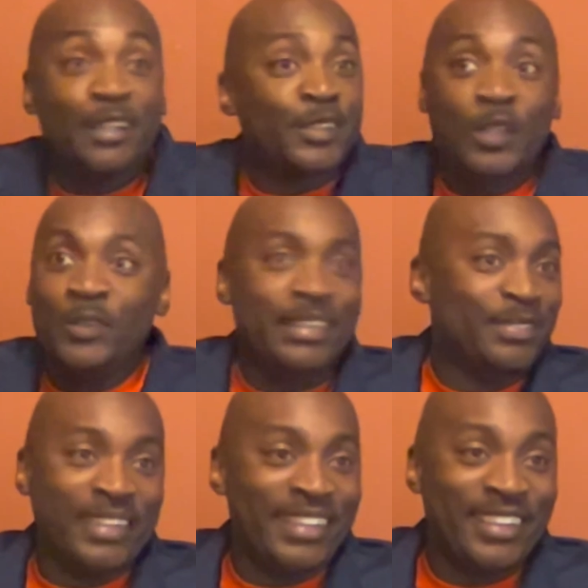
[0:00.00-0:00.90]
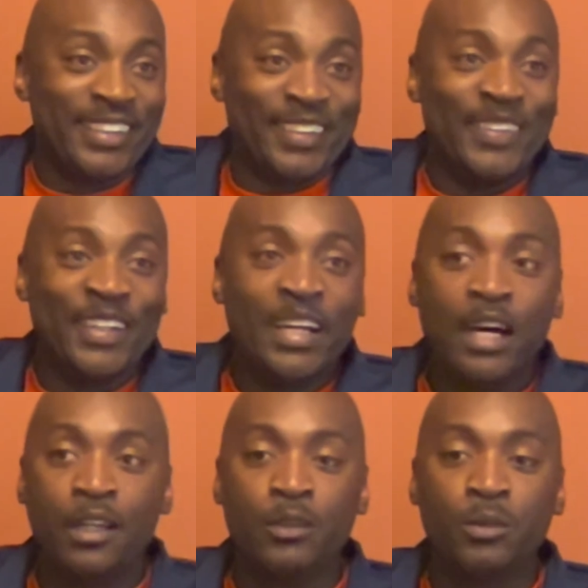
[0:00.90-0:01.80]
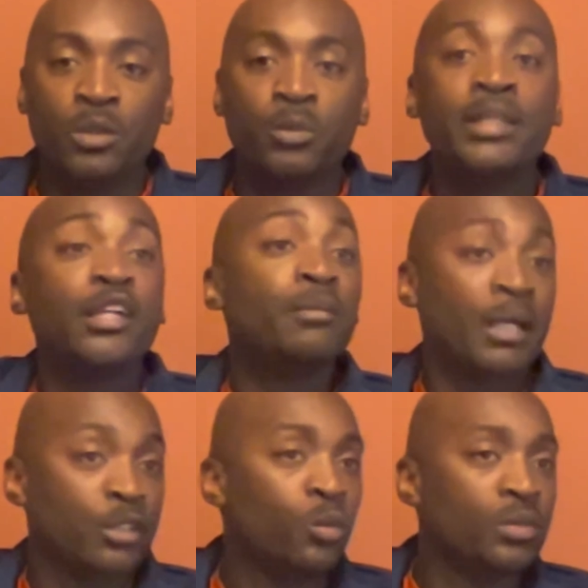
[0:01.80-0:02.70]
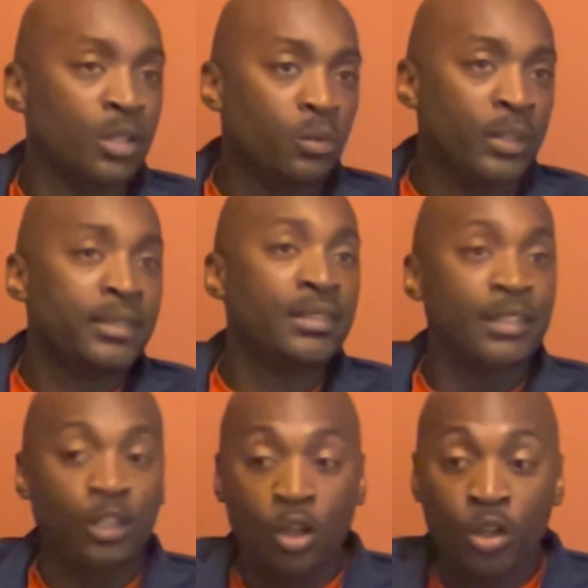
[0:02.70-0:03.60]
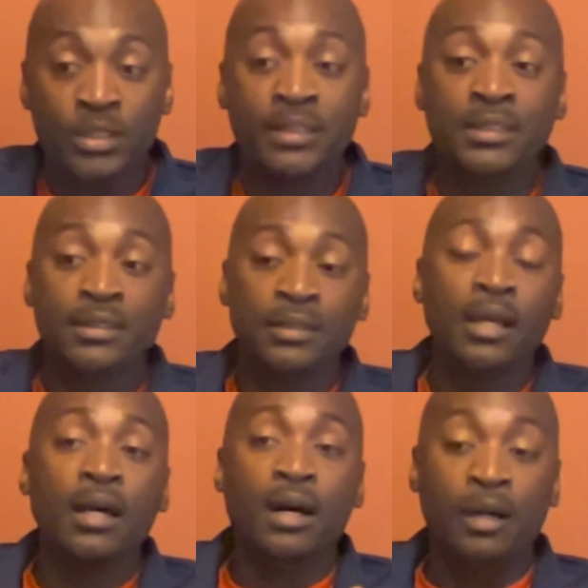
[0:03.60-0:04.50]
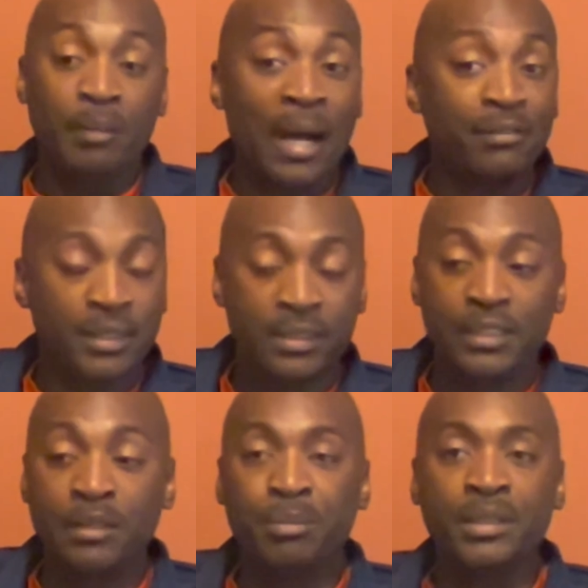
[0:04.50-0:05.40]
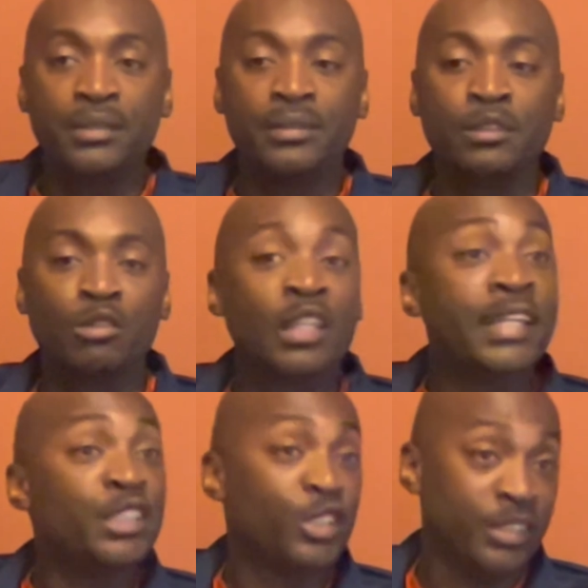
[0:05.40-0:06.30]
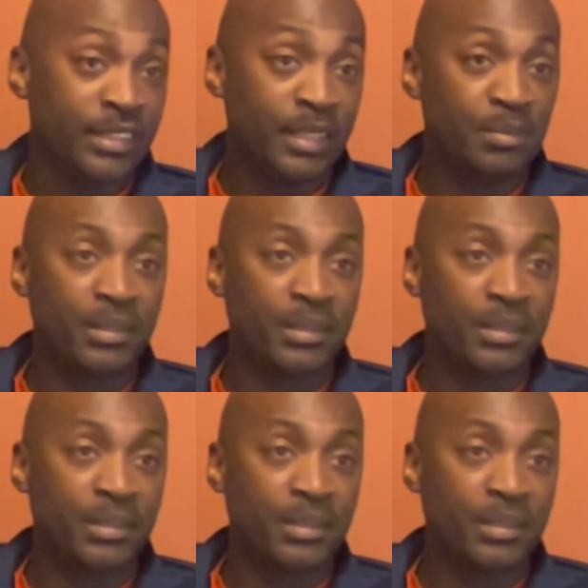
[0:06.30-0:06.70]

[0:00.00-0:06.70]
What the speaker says: I don't even care. We care about the wins and the losses, obviously, but the relationships.